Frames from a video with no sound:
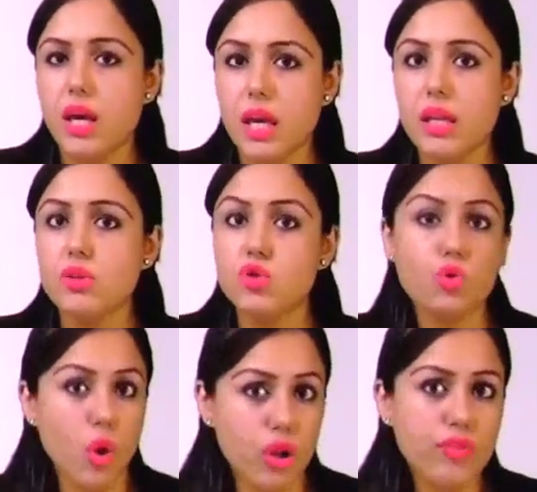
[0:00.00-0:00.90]
in
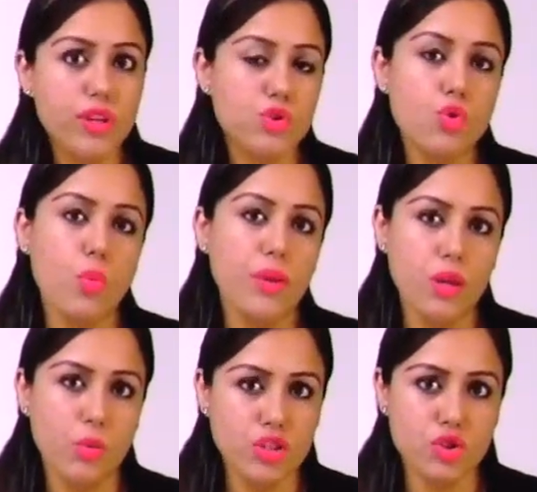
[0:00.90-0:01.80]
solving so
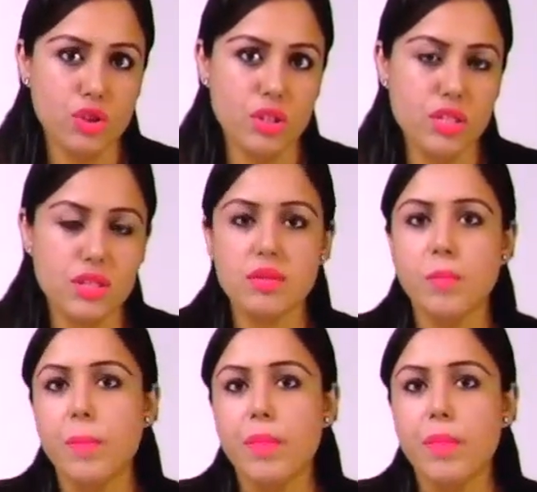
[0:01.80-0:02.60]
many questions,